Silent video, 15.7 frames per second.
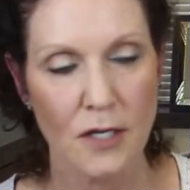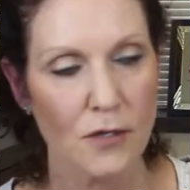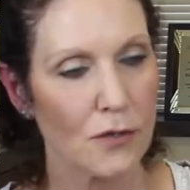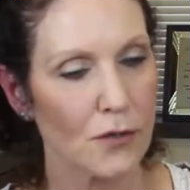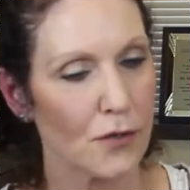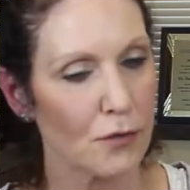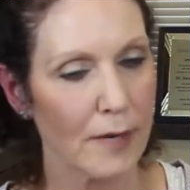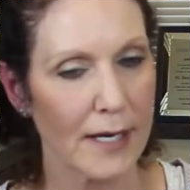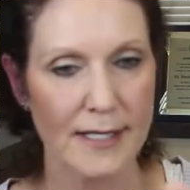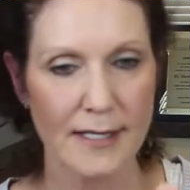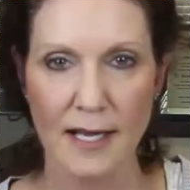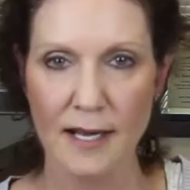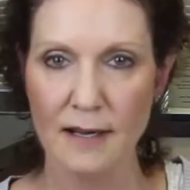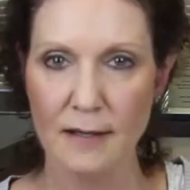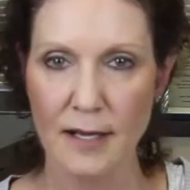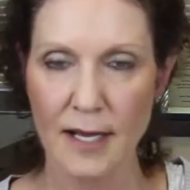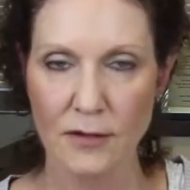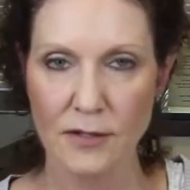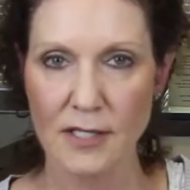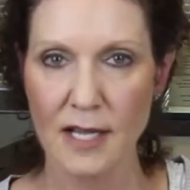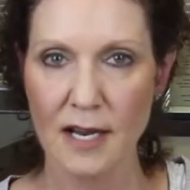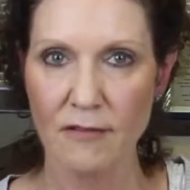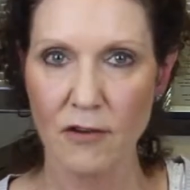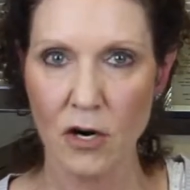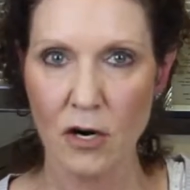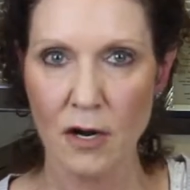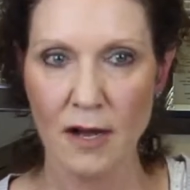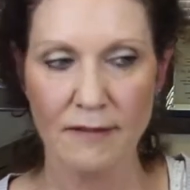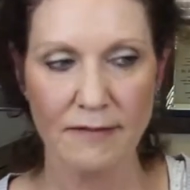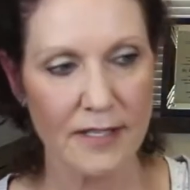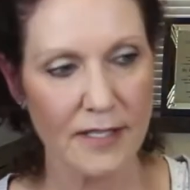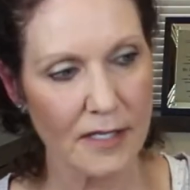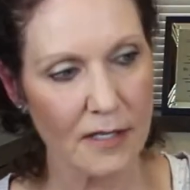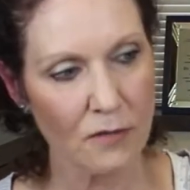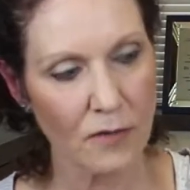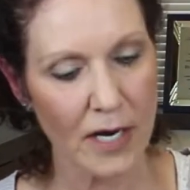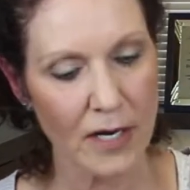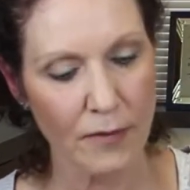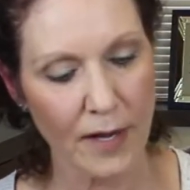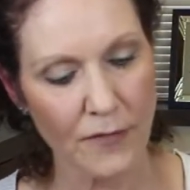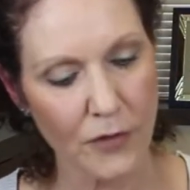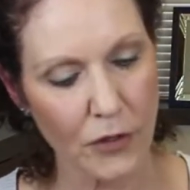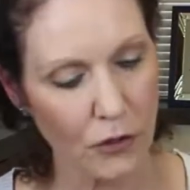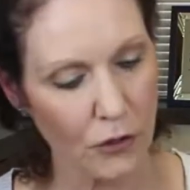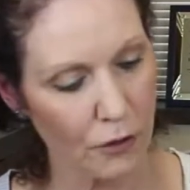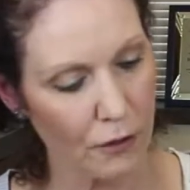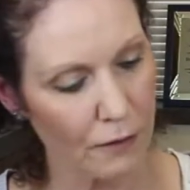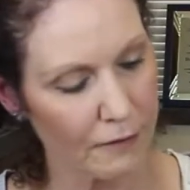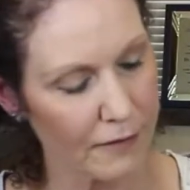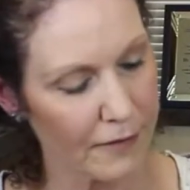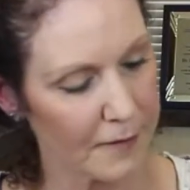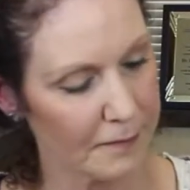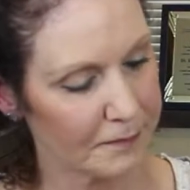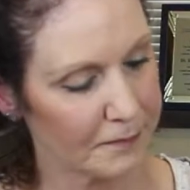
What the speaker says: So it's right outside of our office and right around the curve.